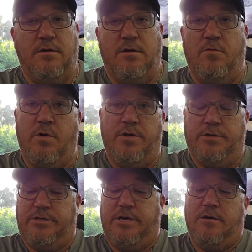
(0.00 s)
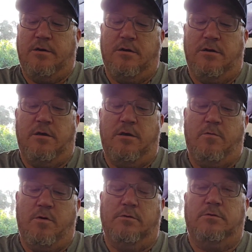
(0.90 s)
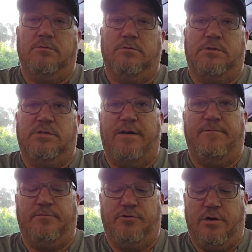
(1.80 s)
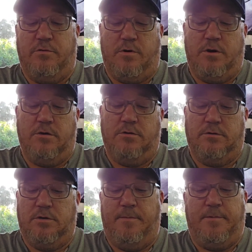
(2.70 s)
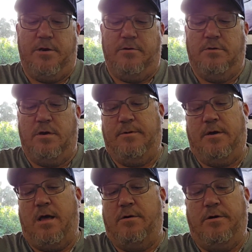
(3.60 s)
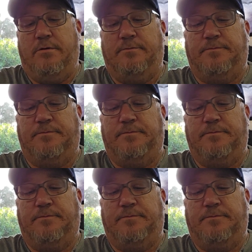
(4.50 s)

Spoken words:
you want your sticker or do you want safe drinking water? Up to you. Up to you. I don't know.